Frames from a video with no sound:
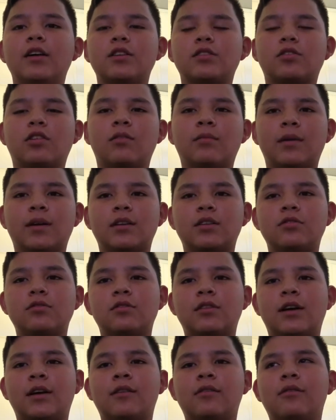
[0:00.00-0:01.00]
So I'm like,
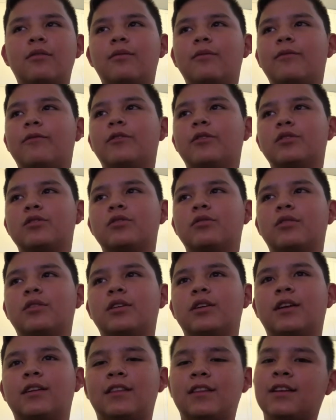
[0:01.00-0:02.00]
dude, I don't feel so
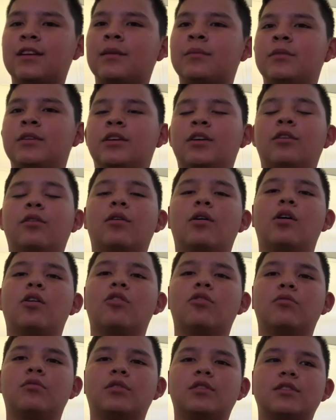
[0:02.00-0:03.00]
good. I think I'm gonna go home.